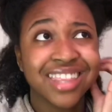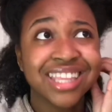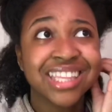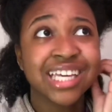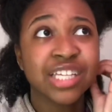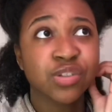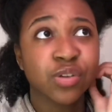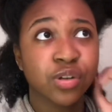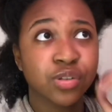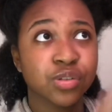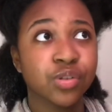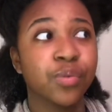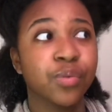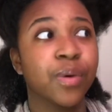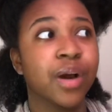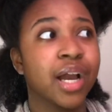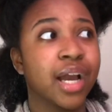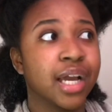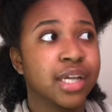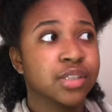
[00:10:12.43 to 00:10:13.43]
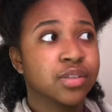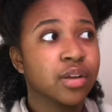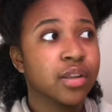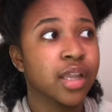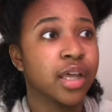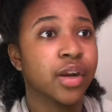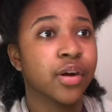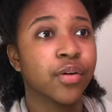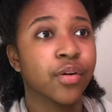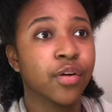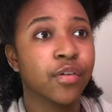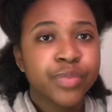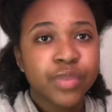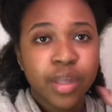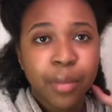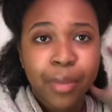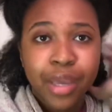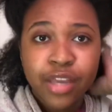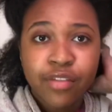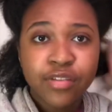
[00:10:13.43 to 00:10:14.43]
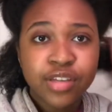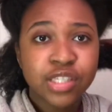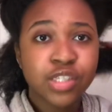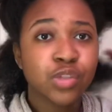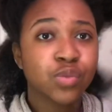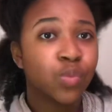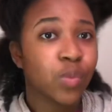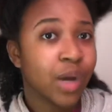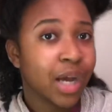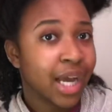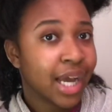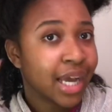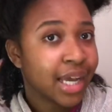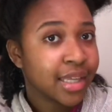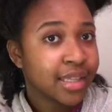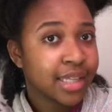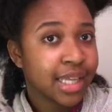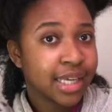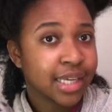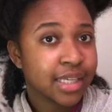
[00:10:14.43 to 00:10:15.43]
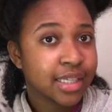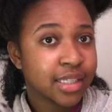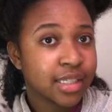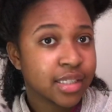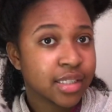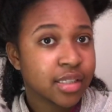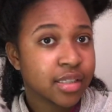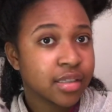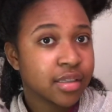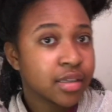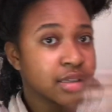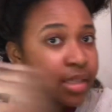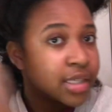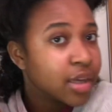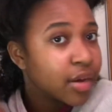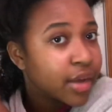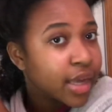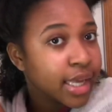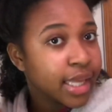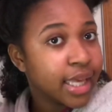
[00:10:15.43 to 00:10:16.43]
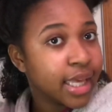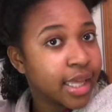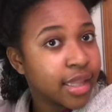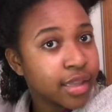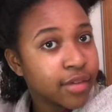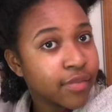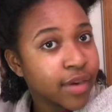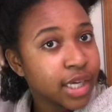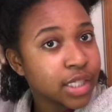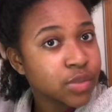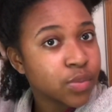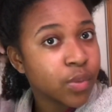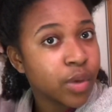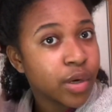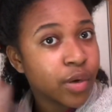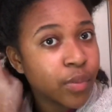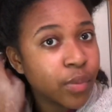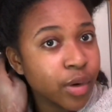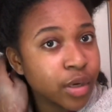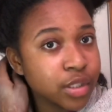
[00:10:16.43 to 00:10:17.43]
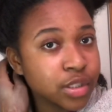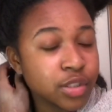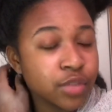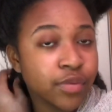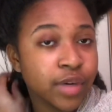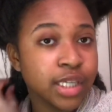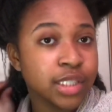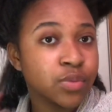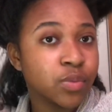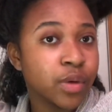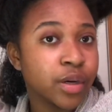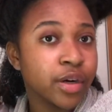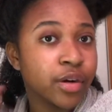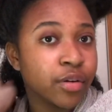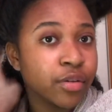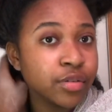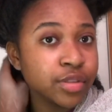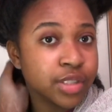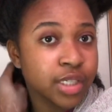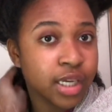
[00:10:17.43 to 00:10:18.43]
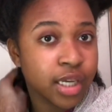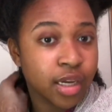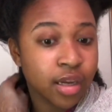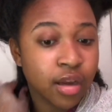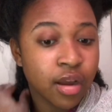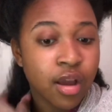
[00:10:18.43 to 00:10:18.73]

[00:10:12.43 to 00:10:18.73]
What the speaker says: that's also why I saw a lot of growth. The main reasons why, like, okay, yeah, the rice water works. The rice water grows your hair.